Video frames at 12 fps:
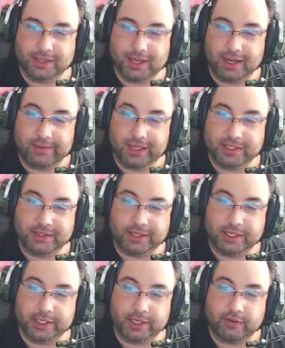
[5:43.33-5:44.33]
gaming
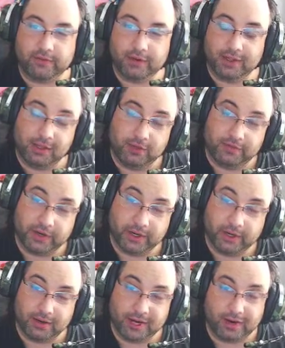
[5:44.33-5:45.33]
series chair for a little over a
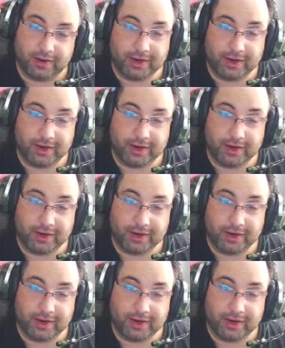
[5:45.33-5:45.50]
year now,